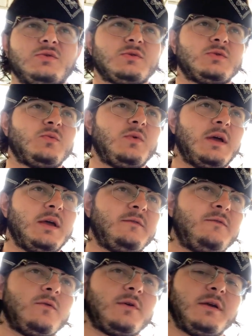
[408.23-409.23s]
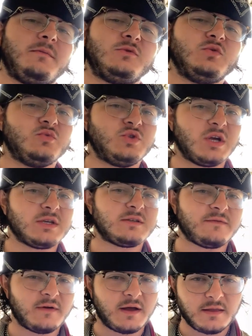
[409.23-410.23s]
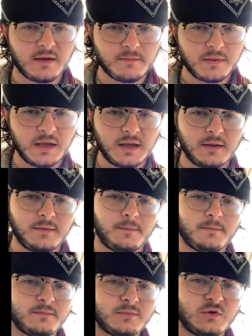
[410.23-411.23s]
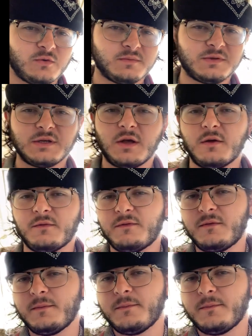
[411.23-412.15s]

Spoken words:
was a way for him to justify that pain to himself.